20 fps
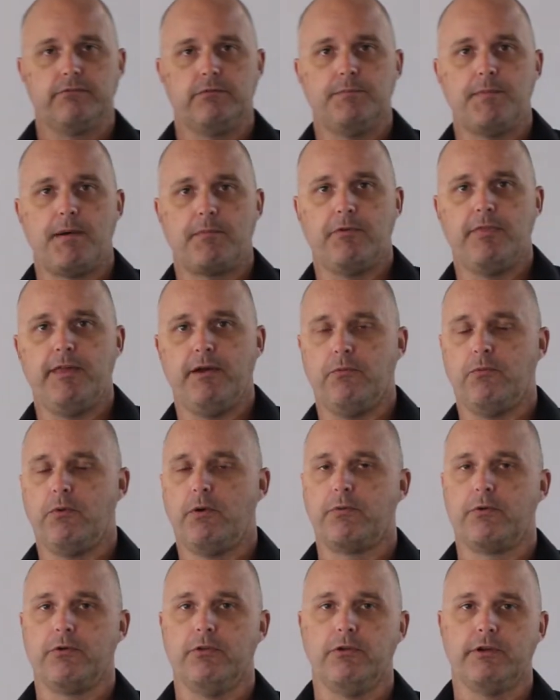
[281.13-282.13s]
Remember that
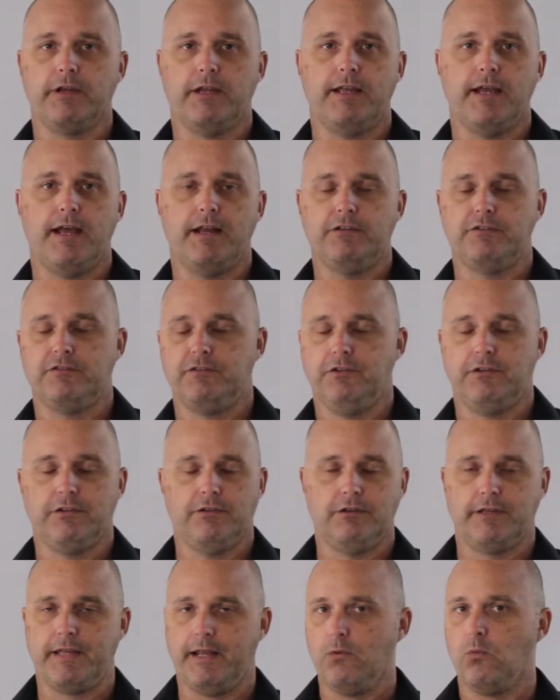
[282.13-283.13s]
what we're looking at is, you can
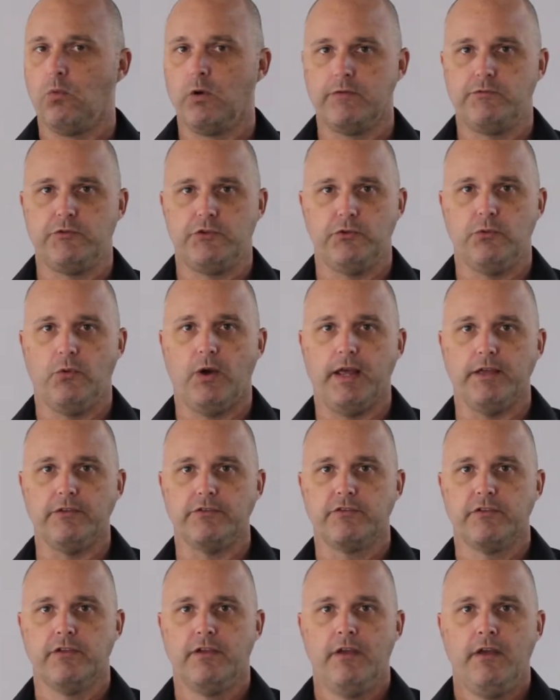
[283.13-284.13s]
look at it one of 2
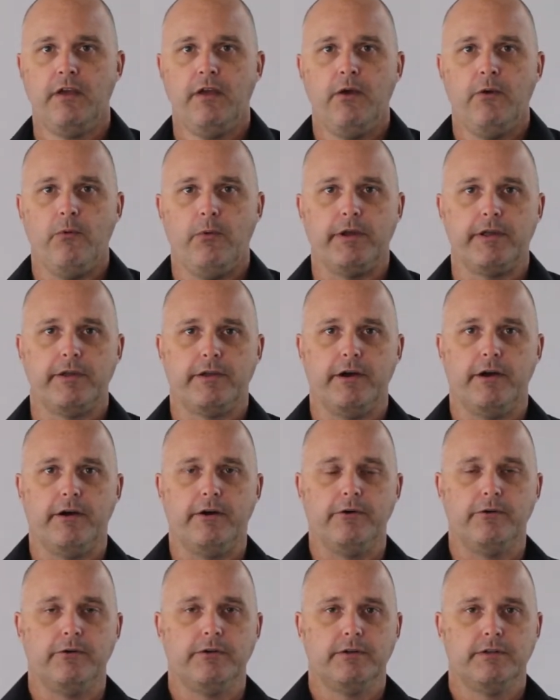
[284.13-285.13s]
ways. We can
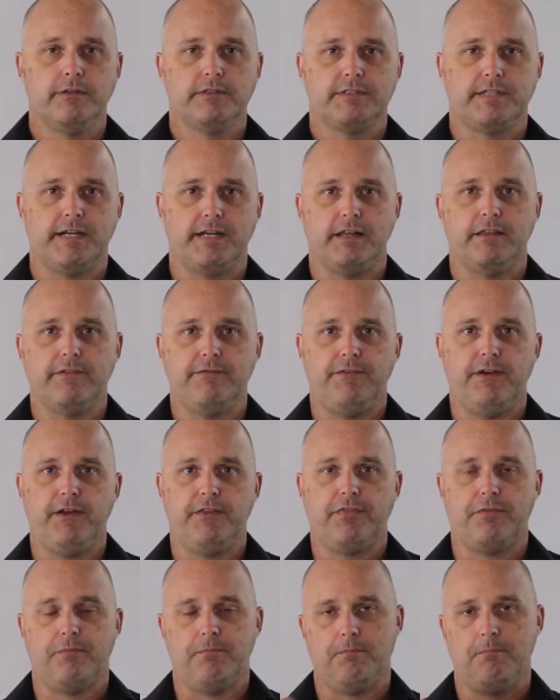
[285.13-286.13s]
go 10 to the
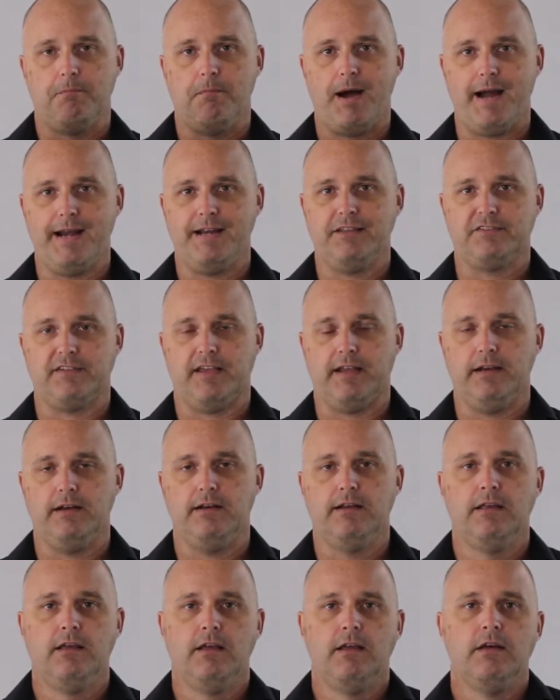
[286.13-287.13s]
5th minus
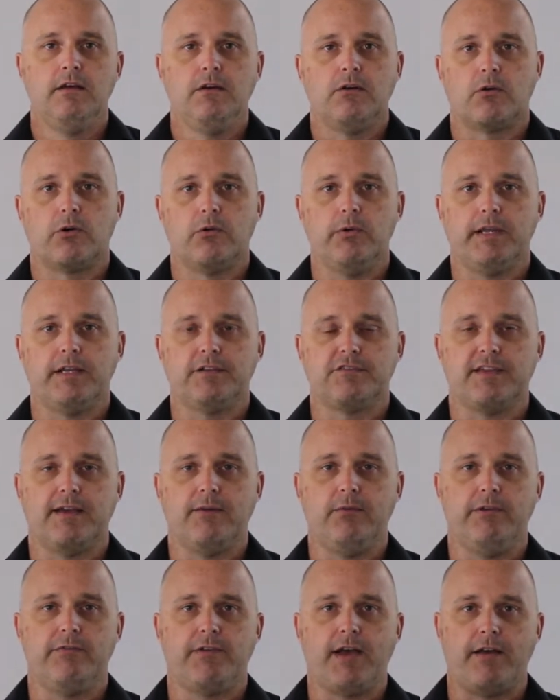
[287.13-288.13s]
8, or we can say
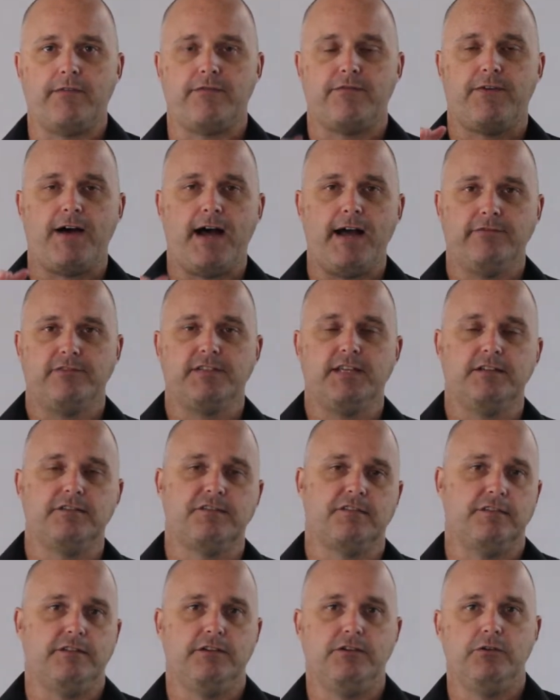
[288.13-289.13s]
we've got 5
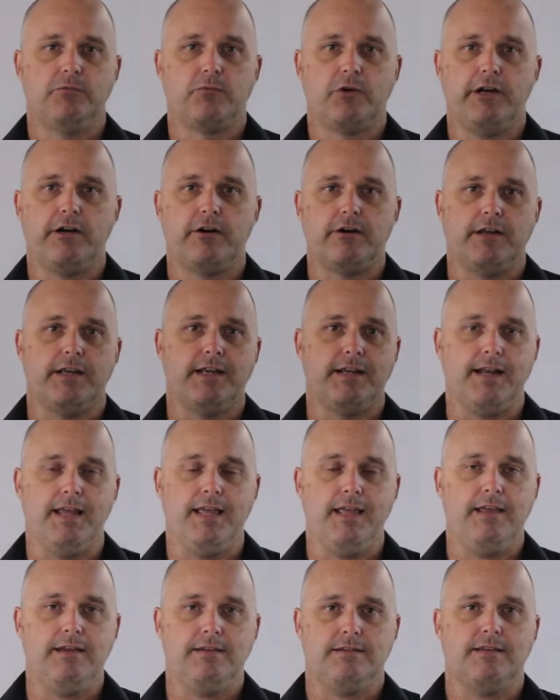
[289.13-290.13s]
tens in the numerator and
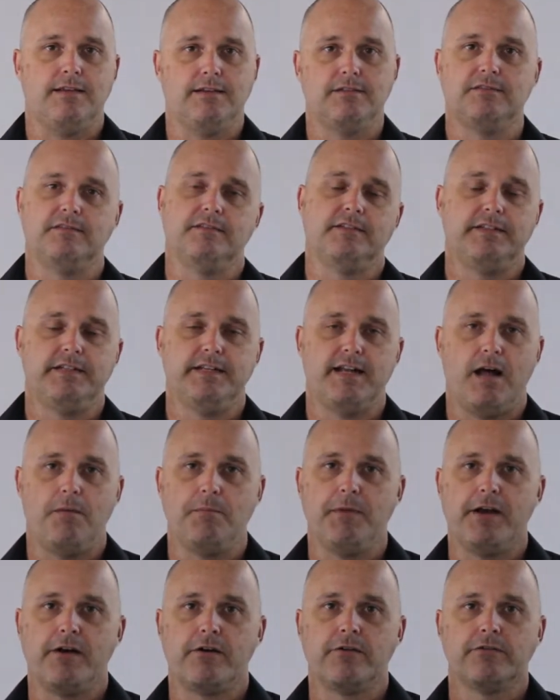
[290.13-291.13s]
8 tens in the
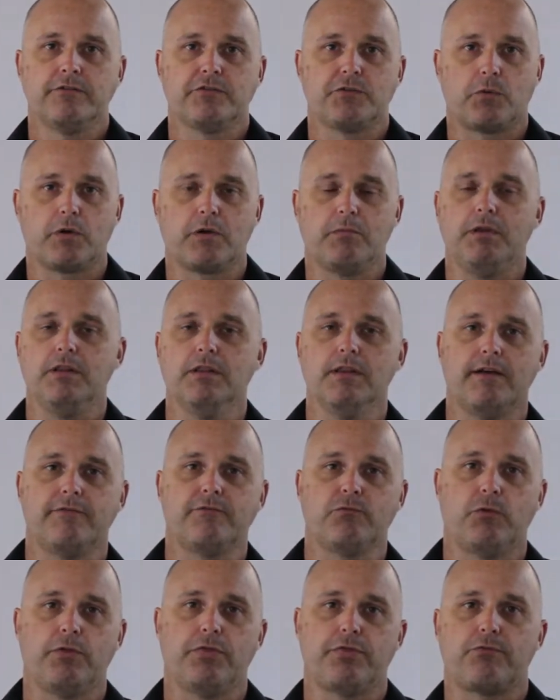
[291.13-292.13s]
denominator, so we're going to be
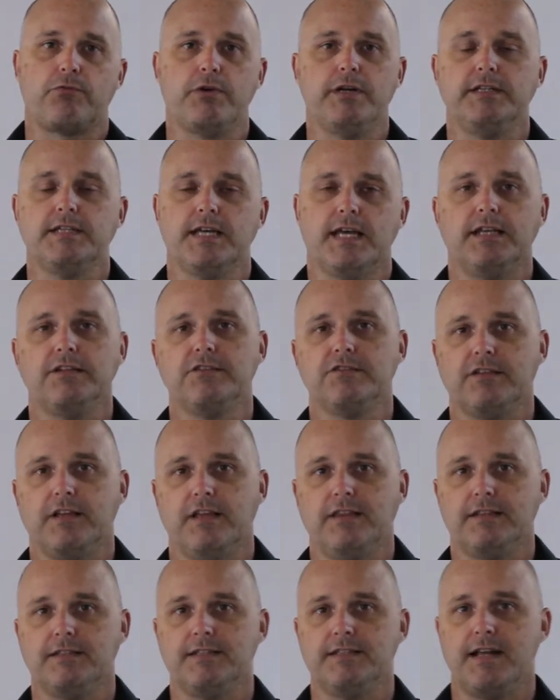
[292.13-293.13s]
left with 3 tens
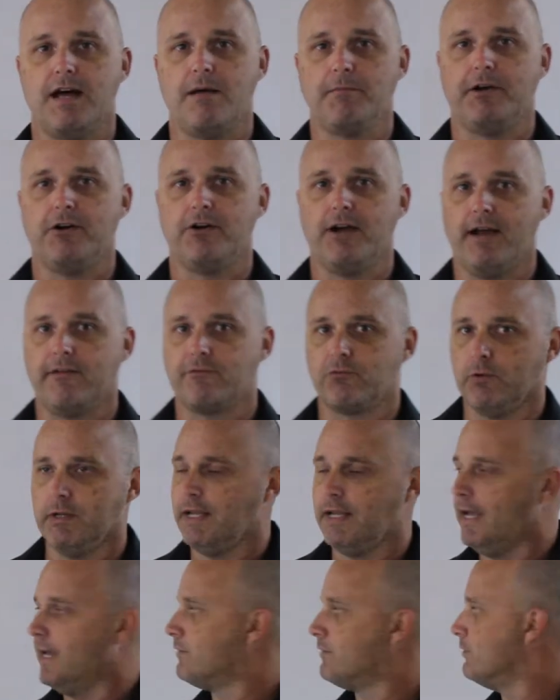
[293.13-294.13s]
in the denominator after we
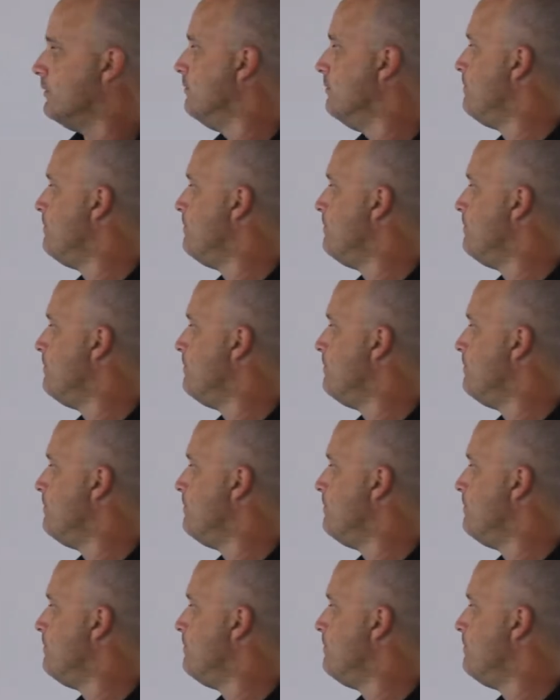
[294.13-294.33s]
cancel.